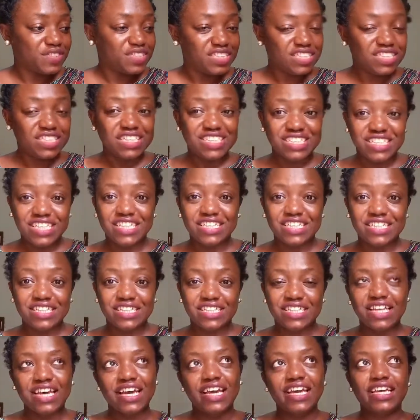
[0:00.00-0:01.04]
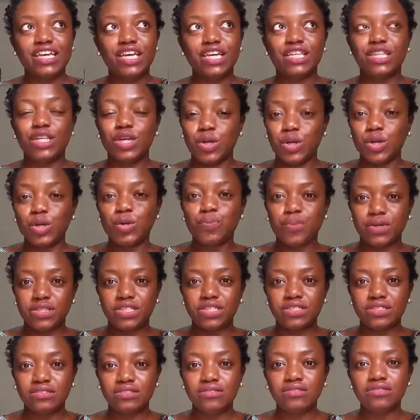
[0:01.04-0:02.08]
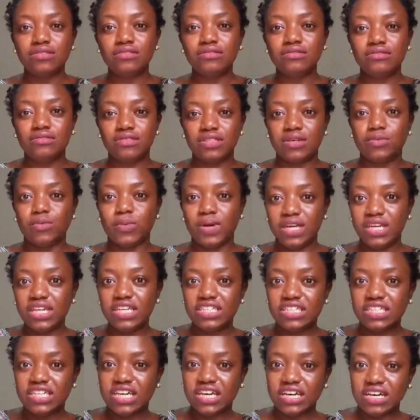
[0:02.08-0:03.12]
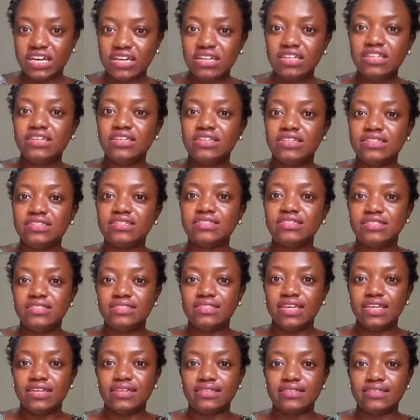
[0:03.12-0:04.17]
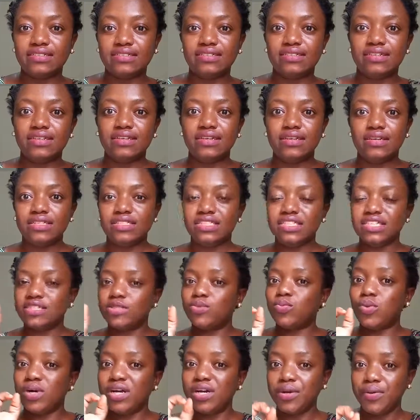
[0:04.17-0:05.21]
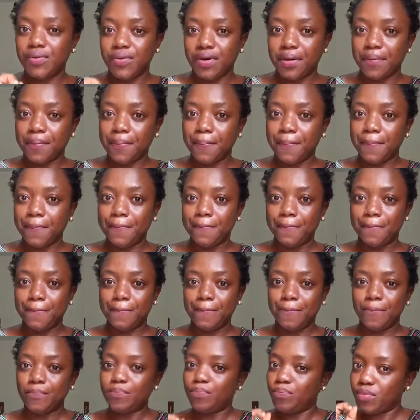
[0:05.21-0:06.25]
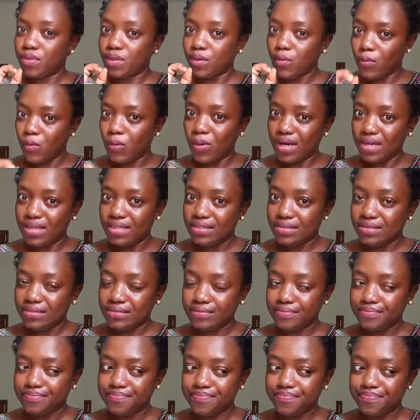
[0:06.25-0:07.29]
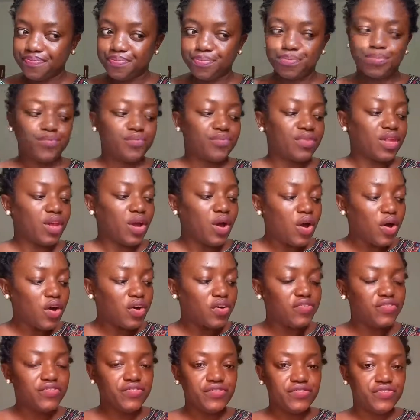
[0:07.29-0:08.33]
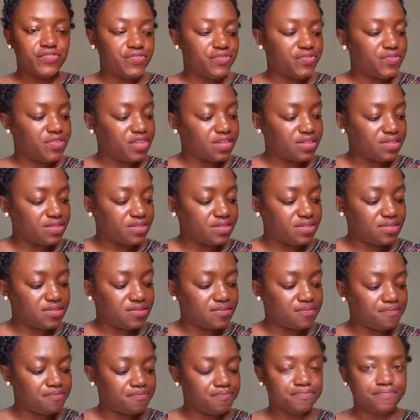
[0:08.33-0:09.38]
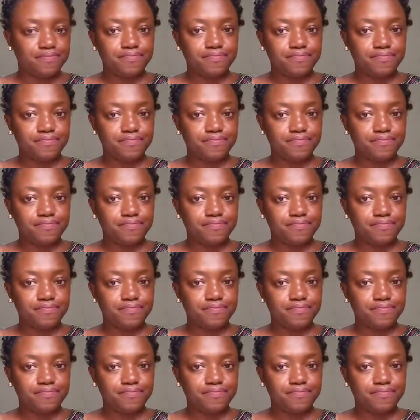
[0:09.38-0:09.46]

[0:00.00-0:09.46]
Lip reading: 6 liters, like the Coke bottle, the 1 liter, 6. Just 1 gram, 1 of this